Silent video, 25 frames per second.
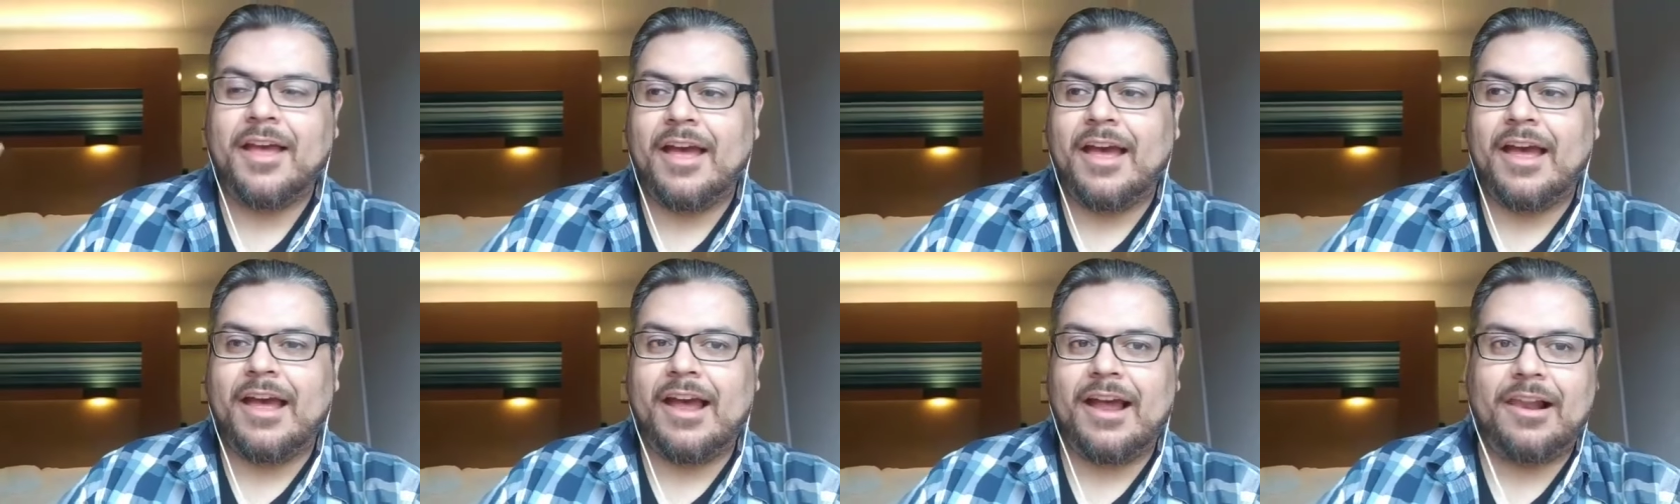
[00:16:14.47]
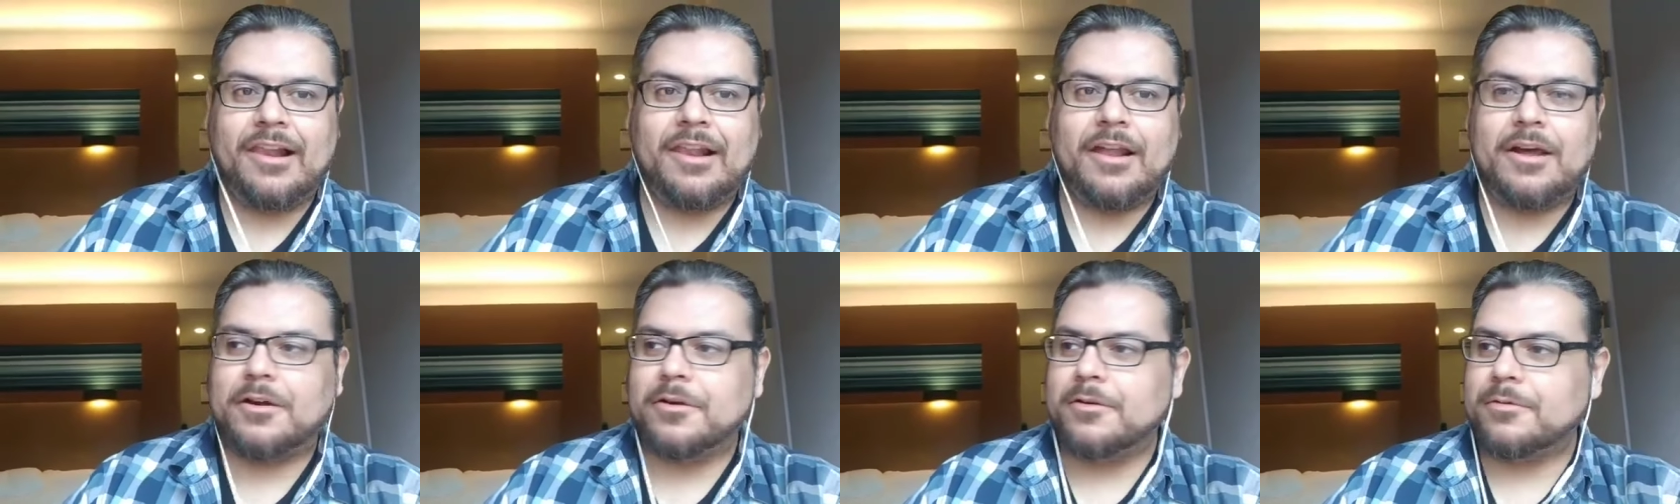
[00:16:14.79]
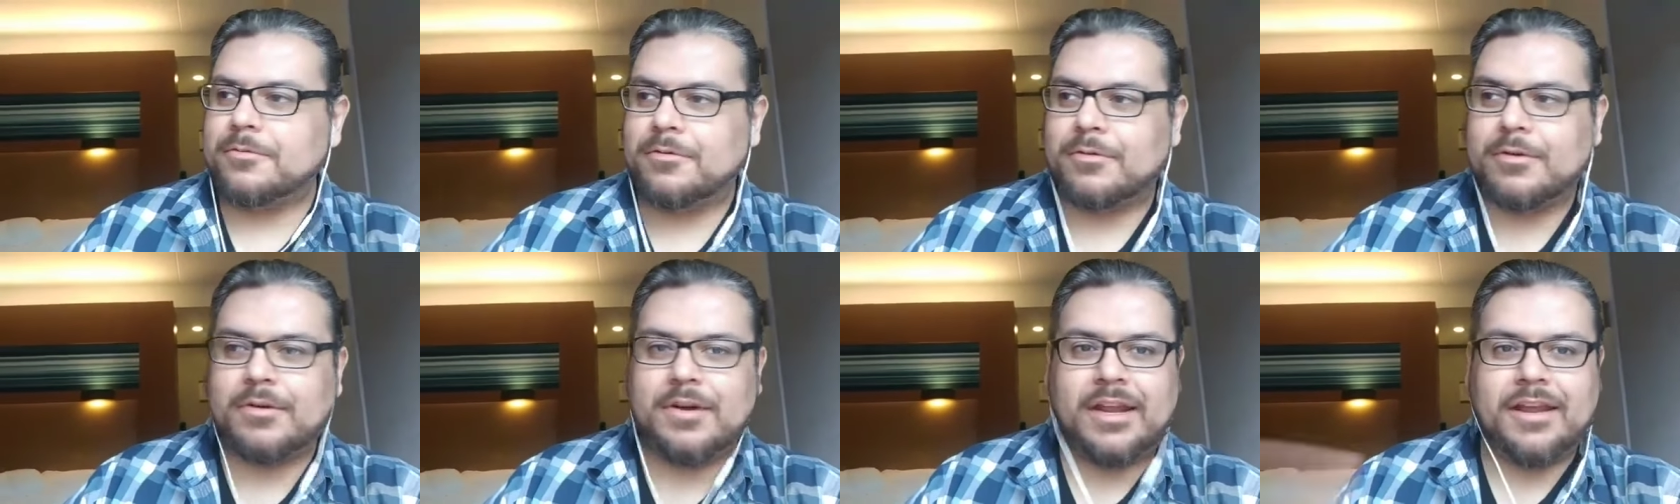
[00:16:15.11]
"Hello,
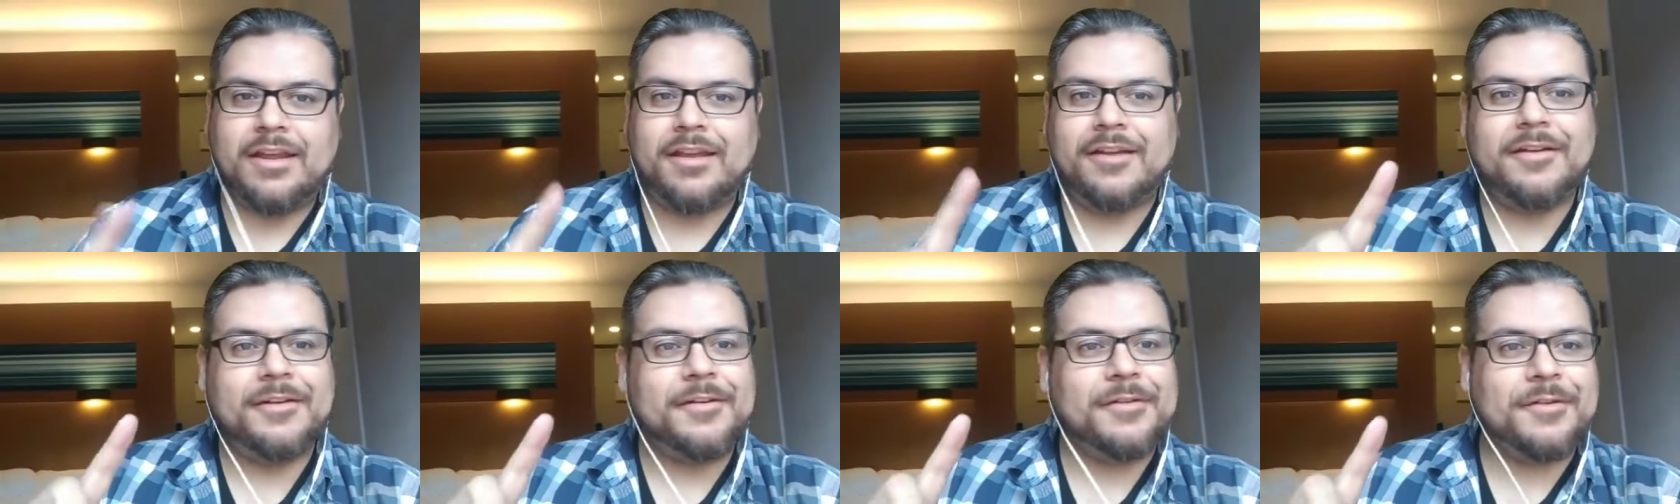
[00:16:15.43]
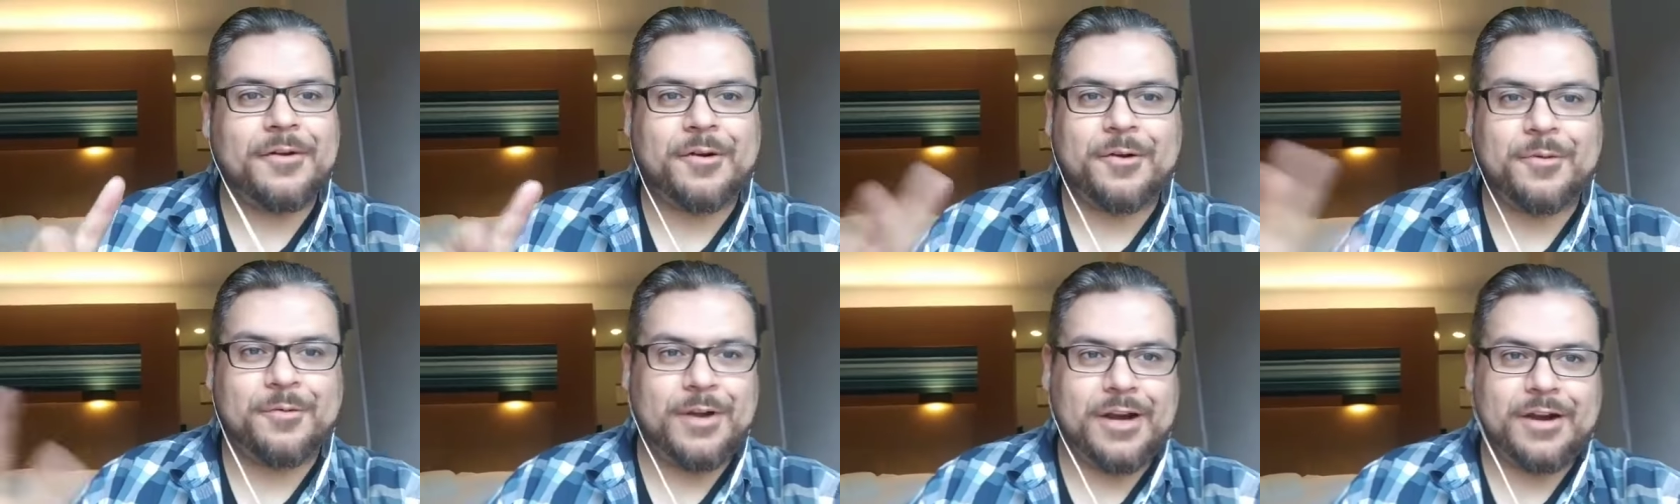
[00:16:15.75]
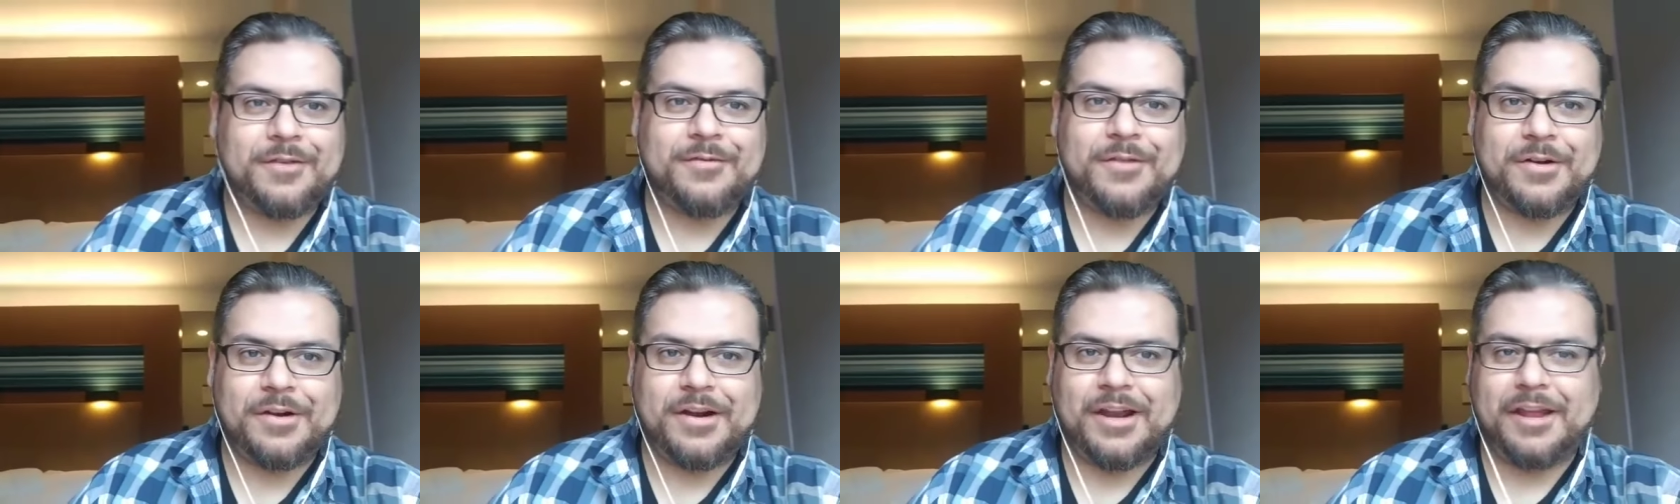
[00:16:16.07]
Rudy," or
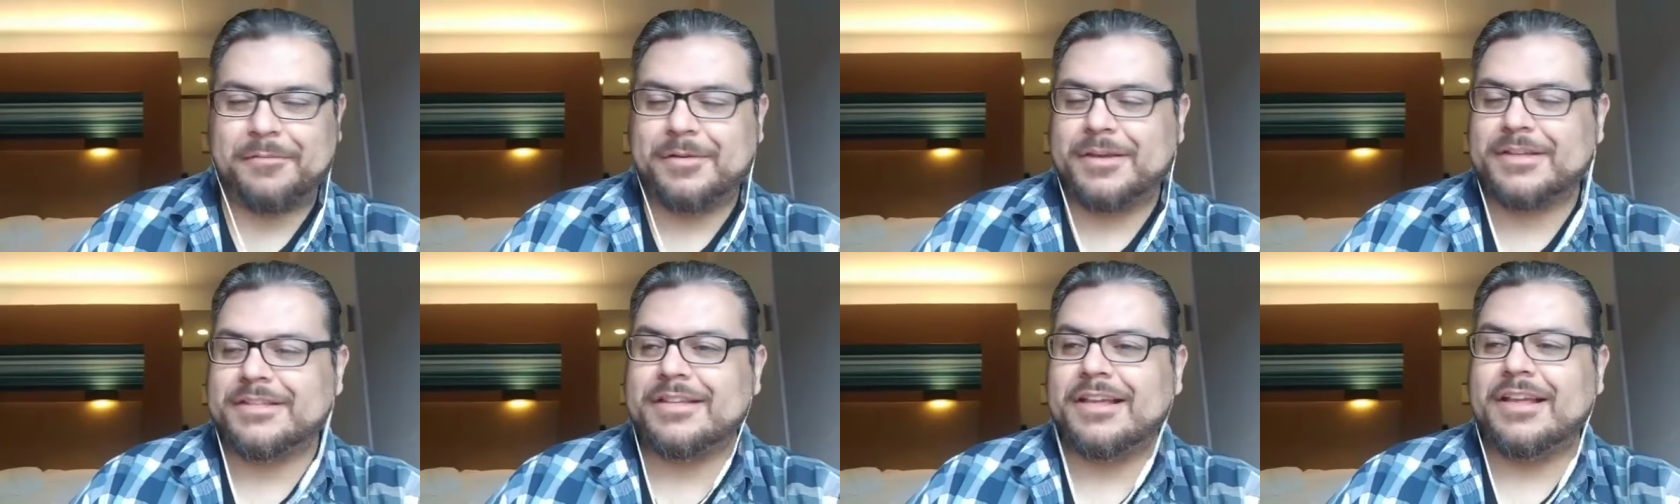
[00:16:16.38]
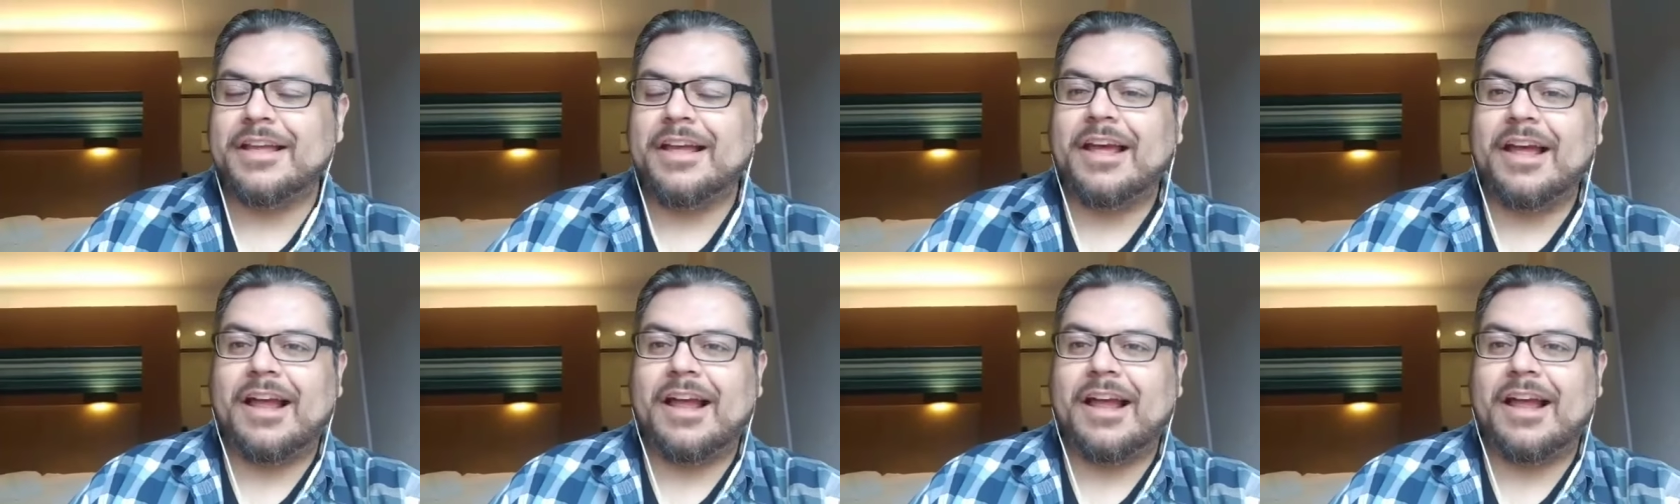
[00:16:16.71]
whatever their name is.